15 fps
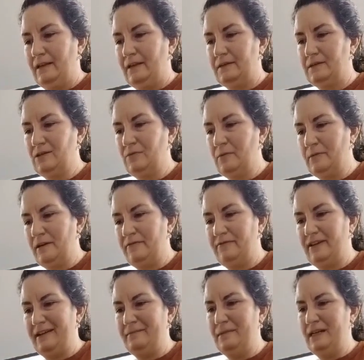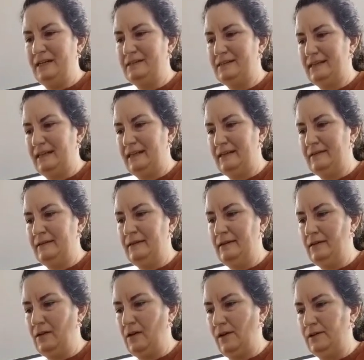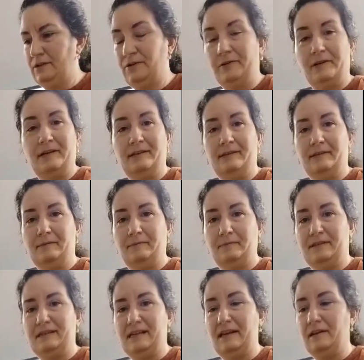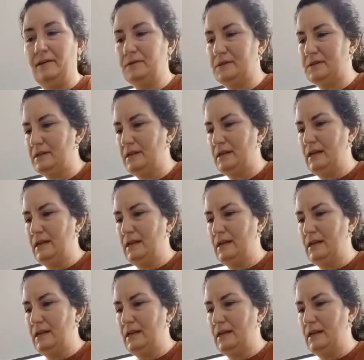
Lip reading: So I'm about 5 minutes in on cooking the potatoes